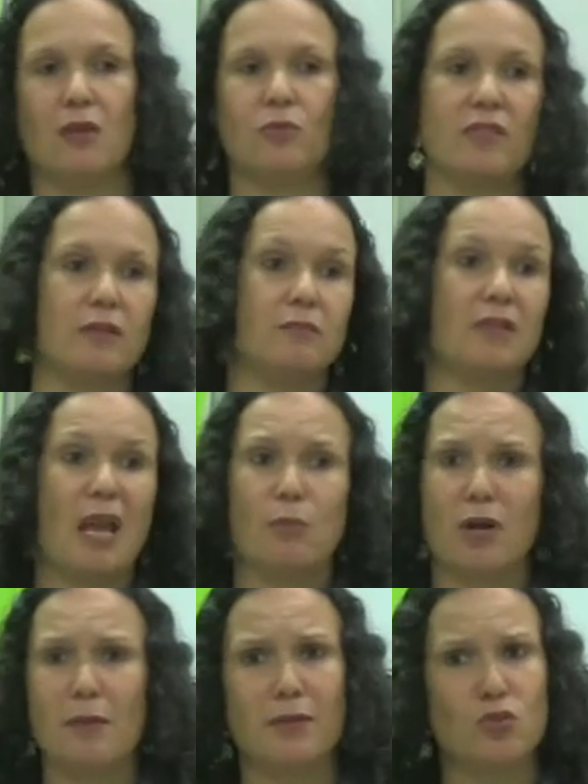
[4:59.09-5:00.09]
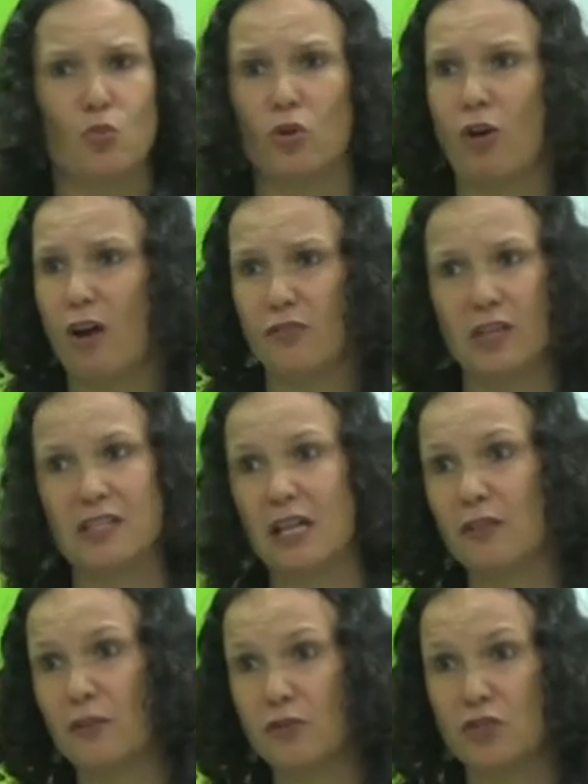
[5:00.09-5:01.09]
when the cable companies weren't offering
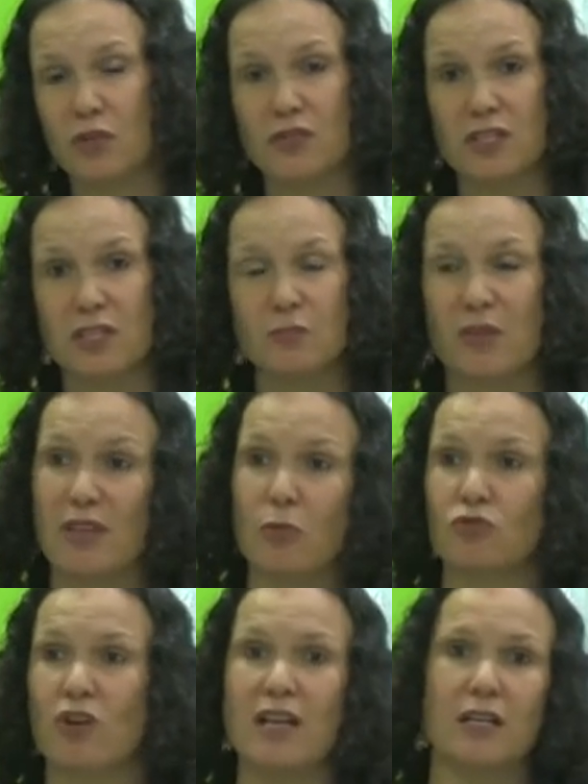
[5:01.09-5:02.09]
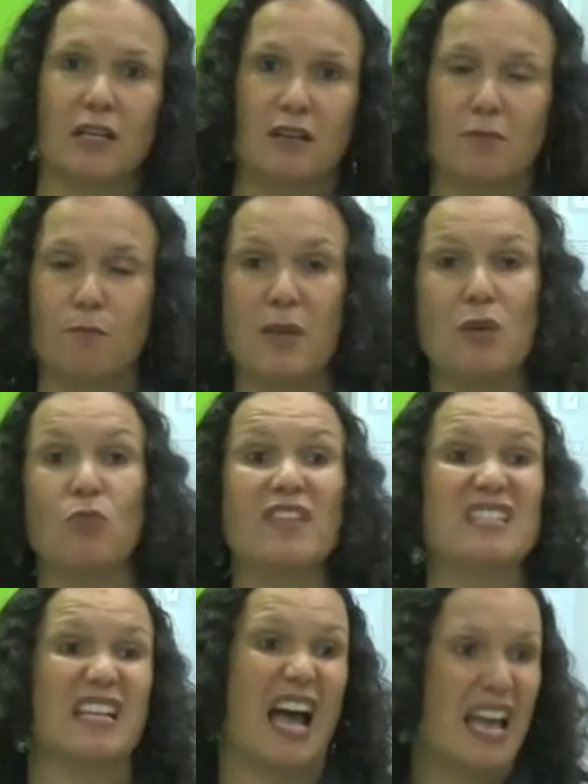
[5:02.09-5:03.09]
telephone services, but they were trying to compete
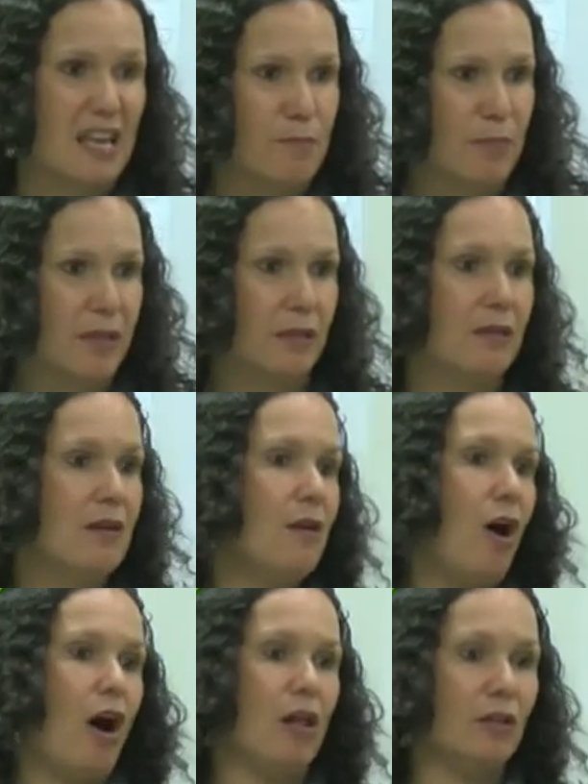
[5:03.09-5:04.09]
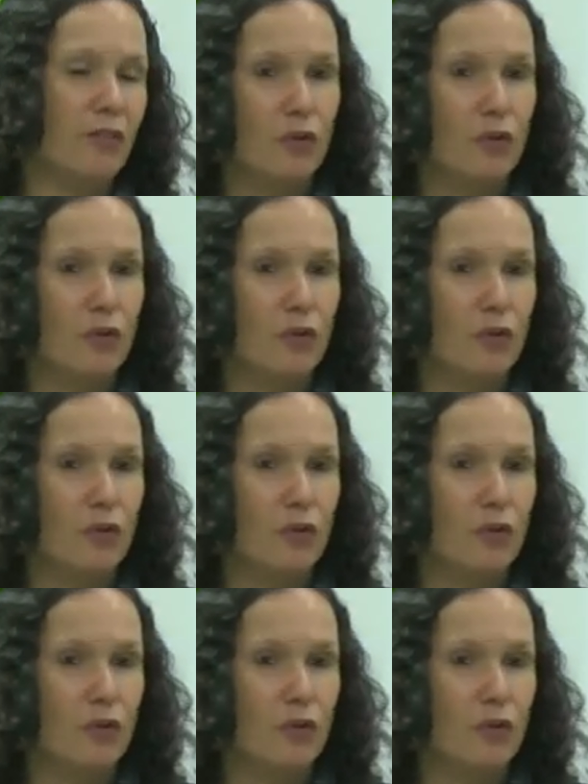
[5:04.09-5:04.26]
with Skype and all of